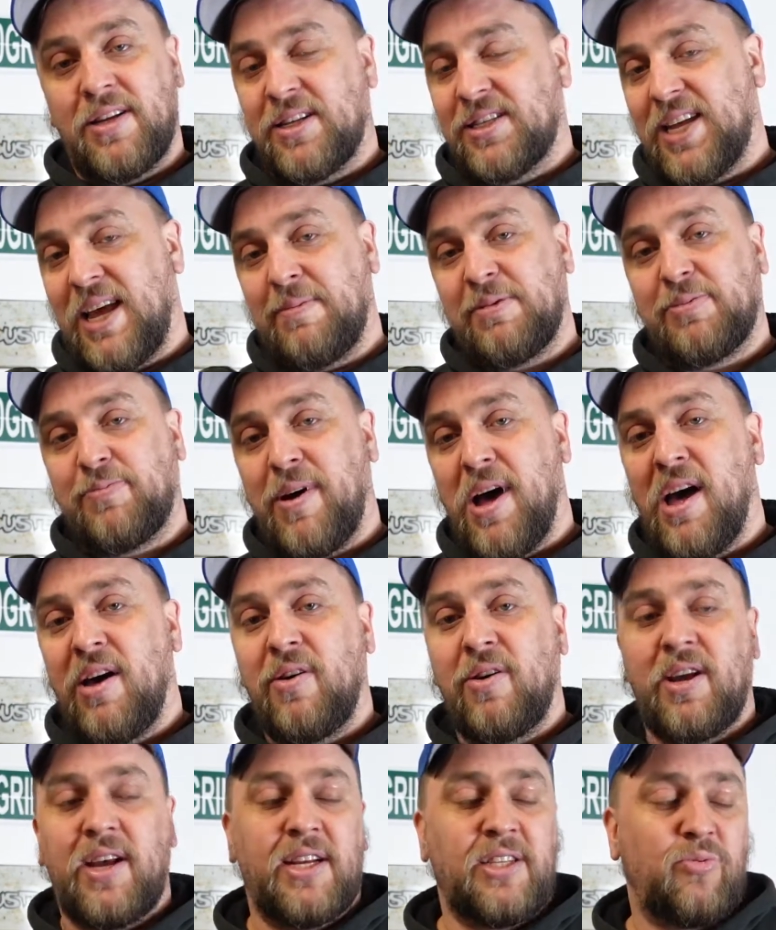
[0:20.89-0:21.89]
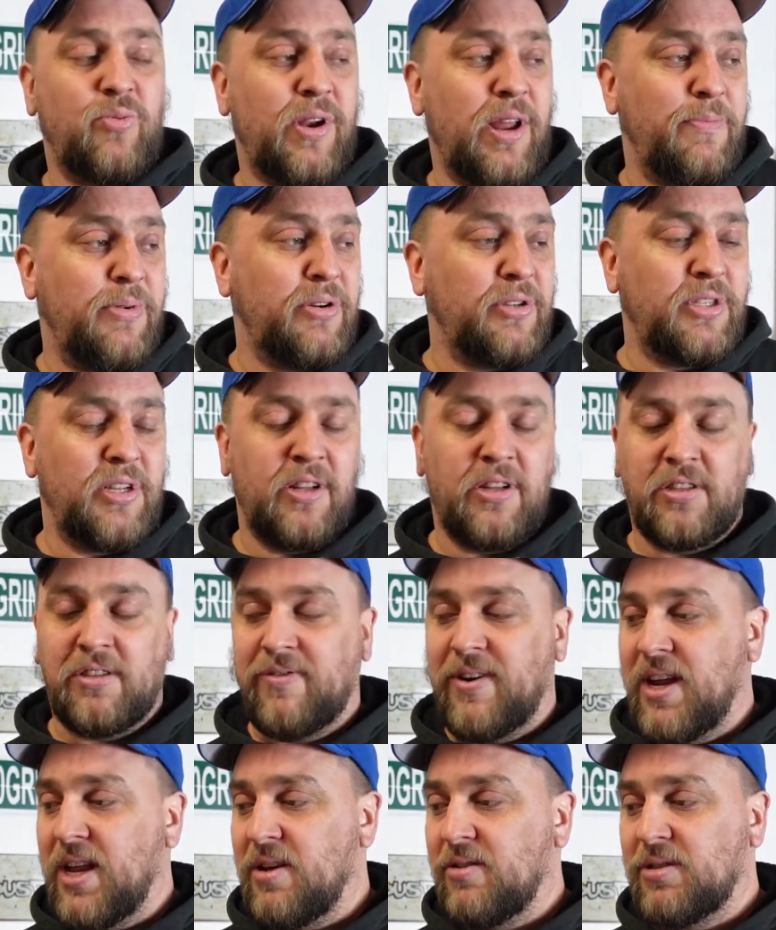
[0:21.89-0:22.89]
the same spot as when I posted those
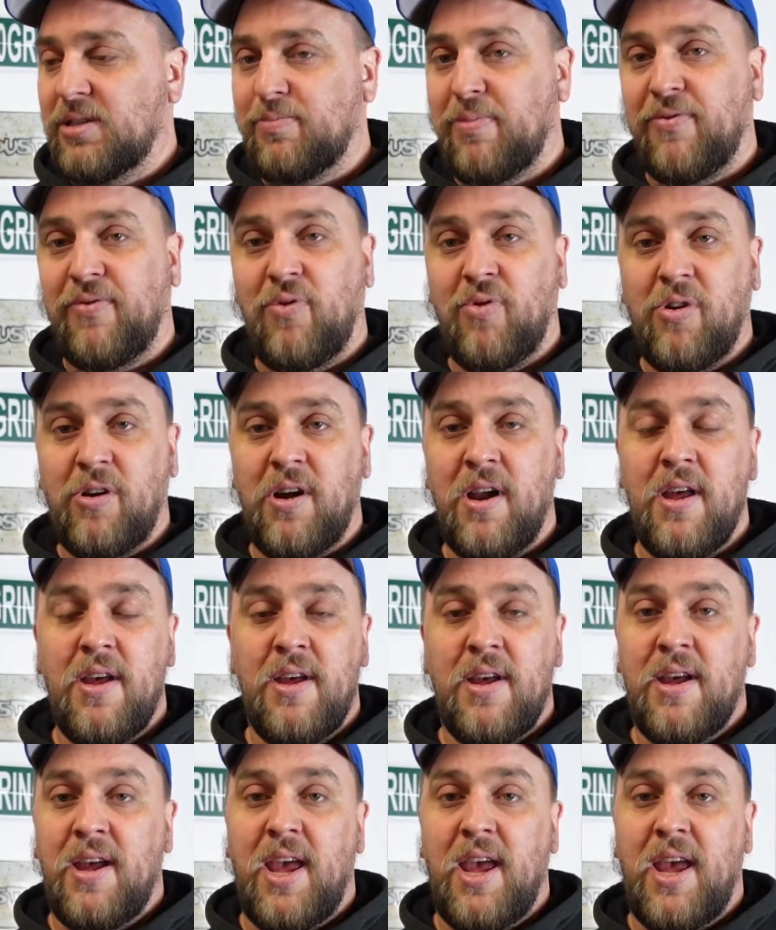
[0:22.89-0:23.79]
videos before,